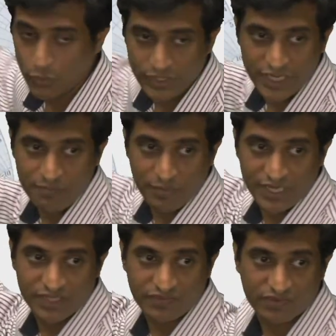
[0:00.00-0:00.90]
load
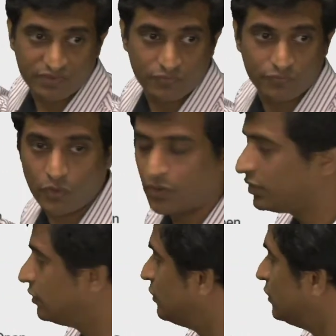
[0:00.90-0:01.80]
impedance
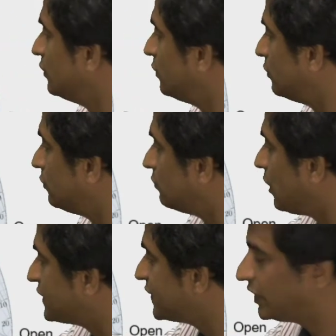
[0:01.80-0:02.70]
for
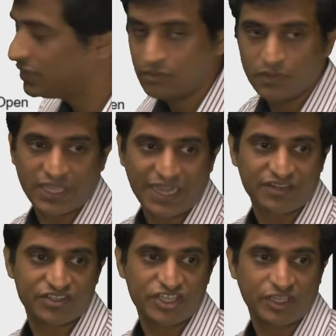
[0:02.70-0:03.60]
a certain
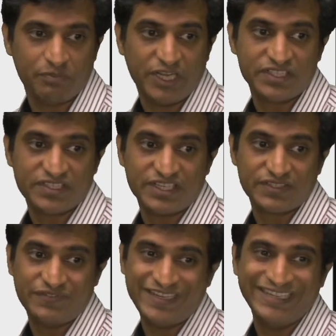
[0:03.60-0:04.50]
characteristic impedance that
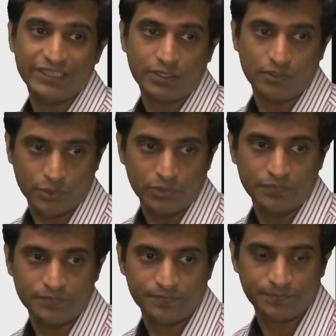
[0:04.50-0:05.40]
is feeding that
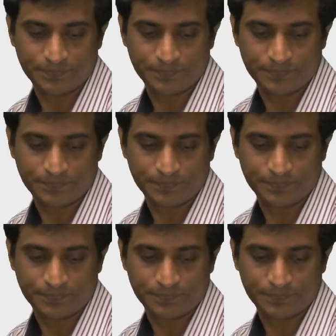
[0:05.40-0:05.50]
load.